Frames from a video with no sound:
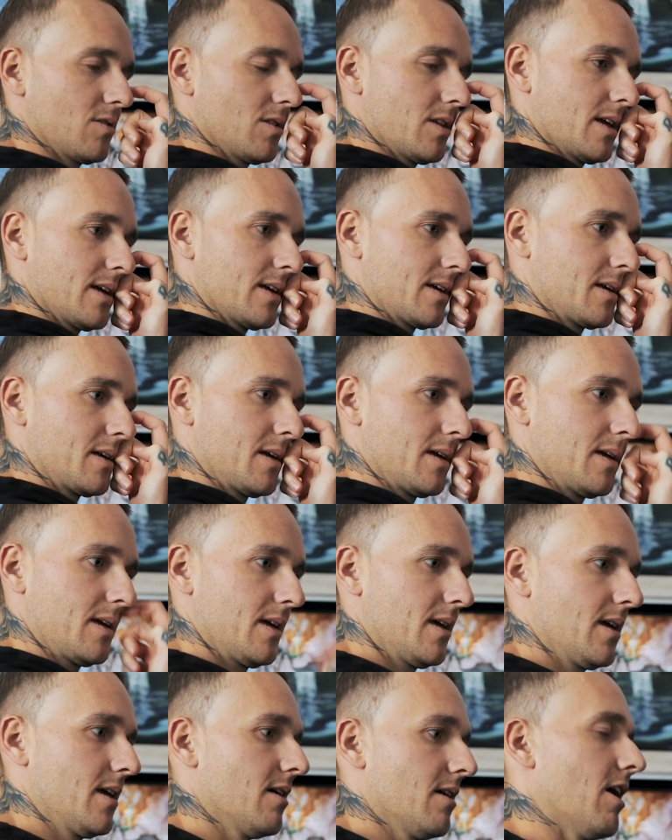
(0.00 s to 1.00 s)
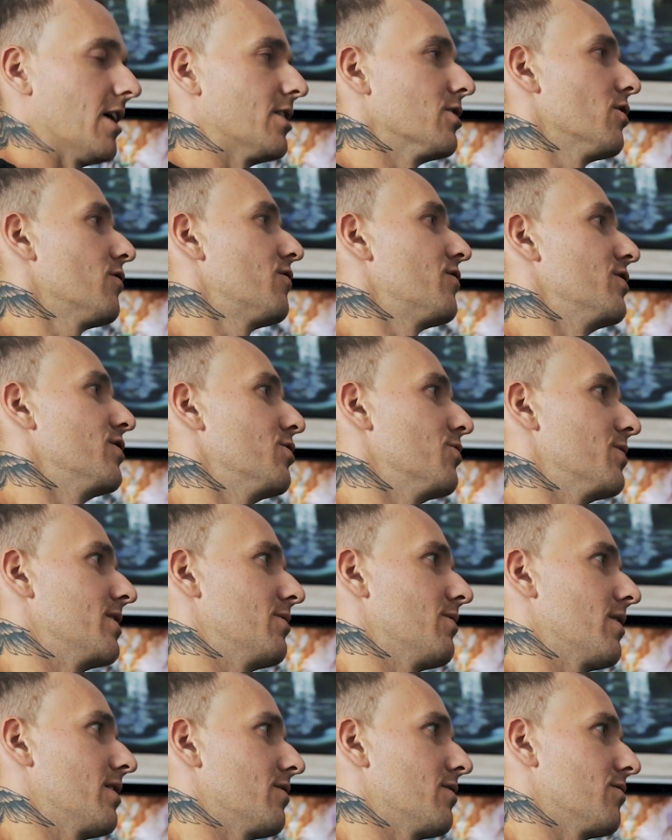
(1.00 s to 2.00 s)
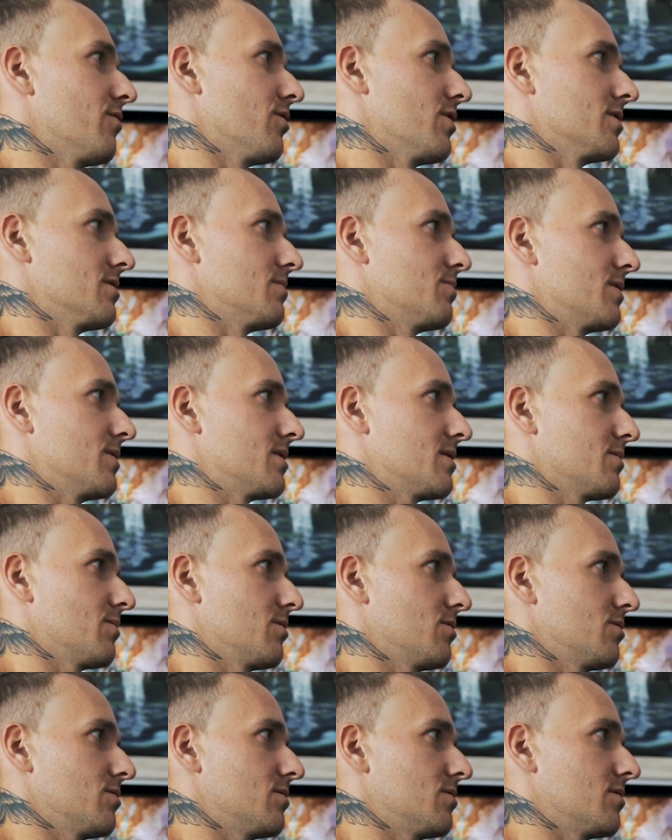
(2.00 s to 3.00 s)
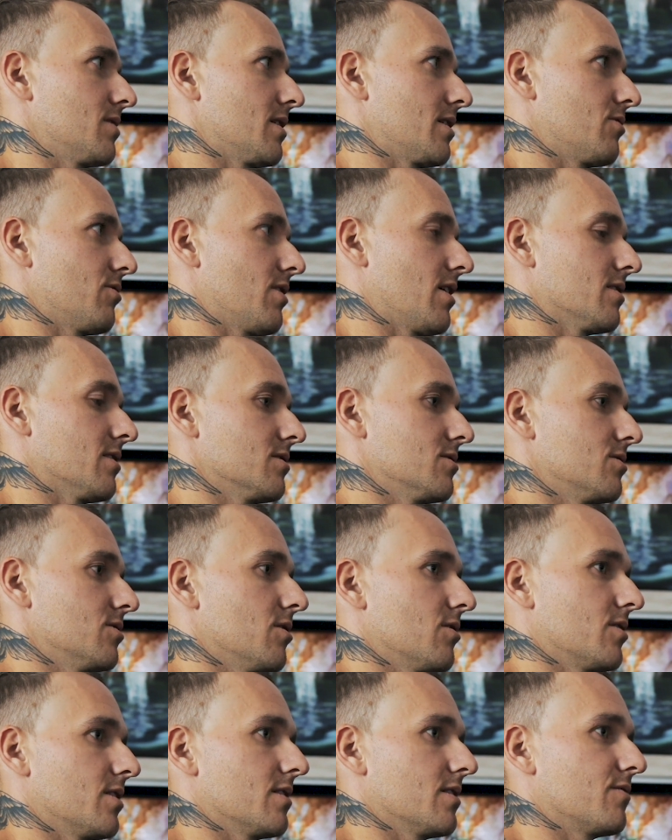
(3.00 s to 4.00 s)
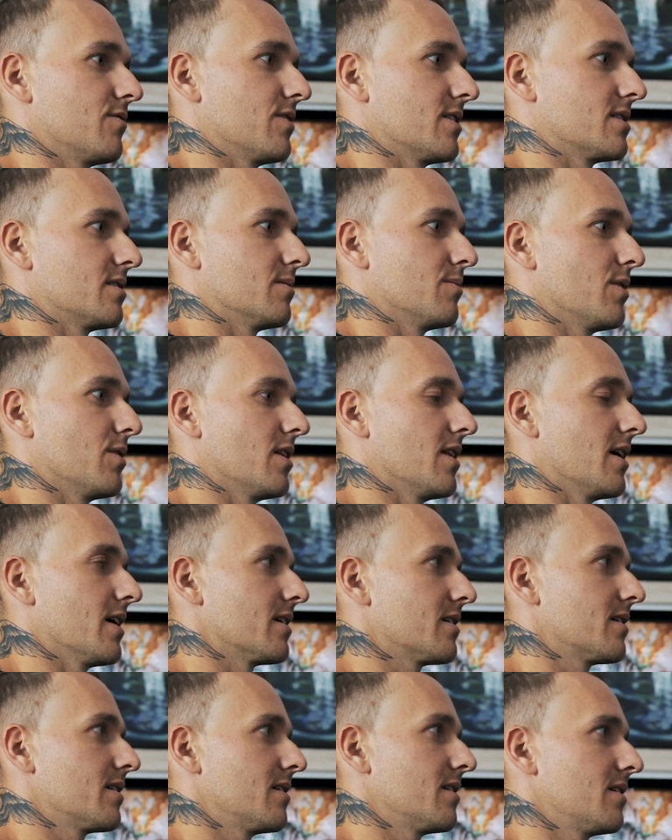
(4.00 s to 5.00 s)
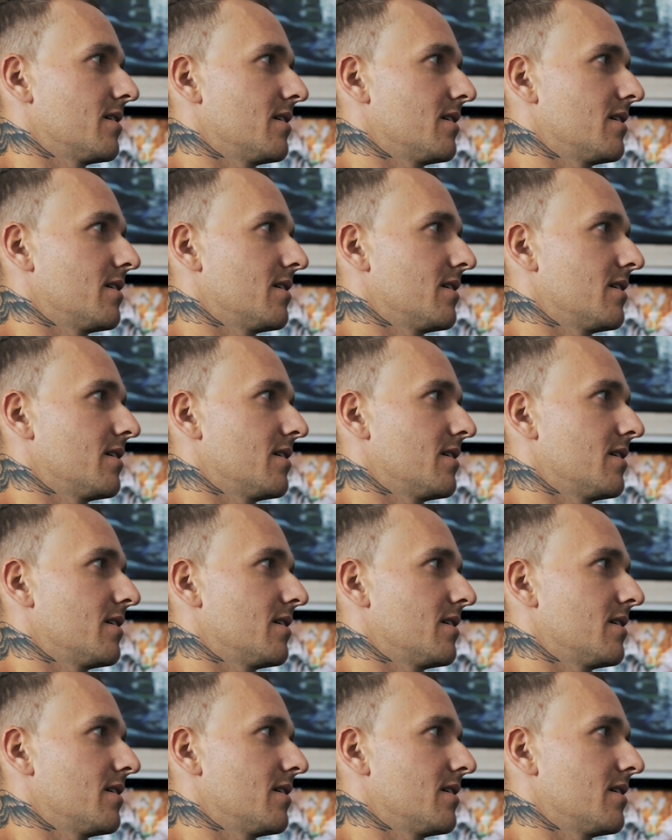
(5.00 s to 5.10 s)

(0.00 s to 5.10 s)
on, like, I know for you anyway, you've always been someone who's like grounded. You don't get affected by like